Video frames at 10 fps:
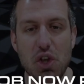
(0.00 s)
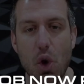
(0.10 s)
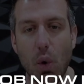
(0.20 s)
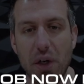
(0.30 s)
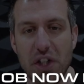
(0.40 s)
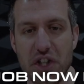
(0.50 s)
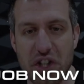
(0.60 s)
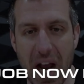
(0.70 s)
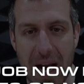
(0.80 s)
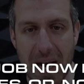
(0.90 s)
your
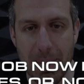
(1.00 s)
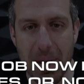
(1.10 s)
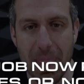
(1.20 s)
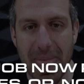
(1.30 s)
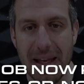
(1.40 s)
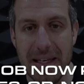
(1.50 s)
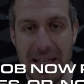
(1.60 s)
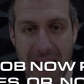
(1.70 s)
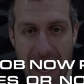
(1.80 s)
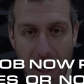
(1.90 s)
job
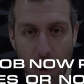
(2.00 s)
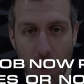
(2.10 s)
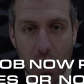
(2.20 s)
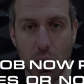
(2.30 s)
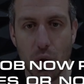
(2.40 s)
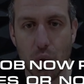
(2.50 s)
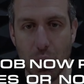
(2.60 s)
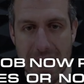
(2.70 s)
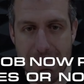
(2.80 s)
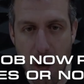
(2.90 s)
now
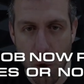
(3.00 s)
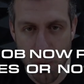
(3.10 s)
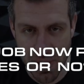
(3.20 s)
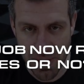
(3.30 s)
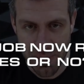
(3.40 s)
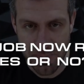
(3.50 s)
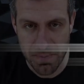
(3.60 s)
remote?